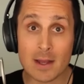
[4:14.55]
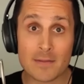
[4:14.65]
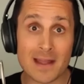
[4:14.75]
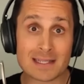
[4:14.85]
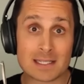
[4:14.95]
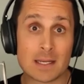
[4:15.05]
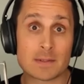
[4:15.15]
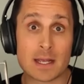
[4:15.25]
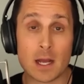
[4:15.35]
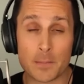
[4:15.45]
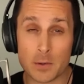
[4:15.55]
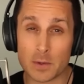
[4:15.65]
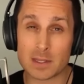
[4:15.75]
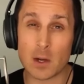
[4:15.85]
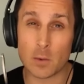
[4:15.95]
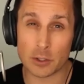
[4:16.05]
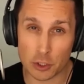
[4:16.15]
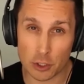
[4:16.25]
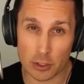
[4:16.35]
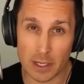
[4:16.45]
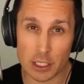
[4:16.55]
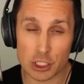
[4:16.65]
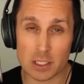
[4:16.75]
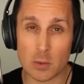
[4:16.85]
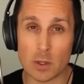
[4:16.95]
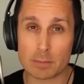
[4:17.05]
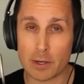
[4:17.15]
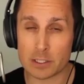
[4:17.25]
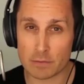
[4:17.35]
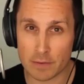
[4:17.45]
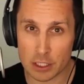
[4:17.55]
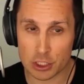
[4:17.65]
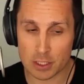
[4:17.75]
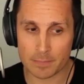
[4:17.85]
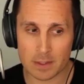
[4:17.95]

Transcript: that team to help you with that wealth creation, the wealth preservation.